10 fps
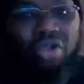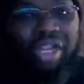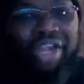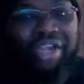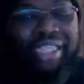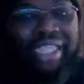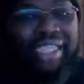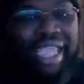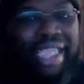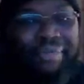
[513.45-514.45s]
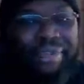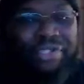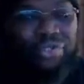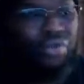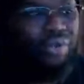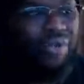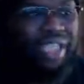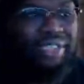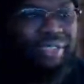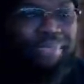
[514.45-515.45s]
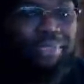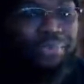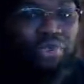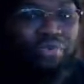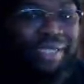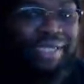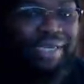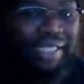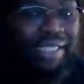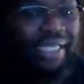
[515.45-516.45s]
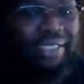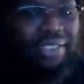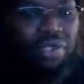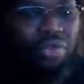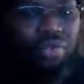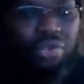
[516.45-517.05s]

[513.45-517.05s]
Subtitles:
Clearly you can't wrestle against the people you wrestling against. So,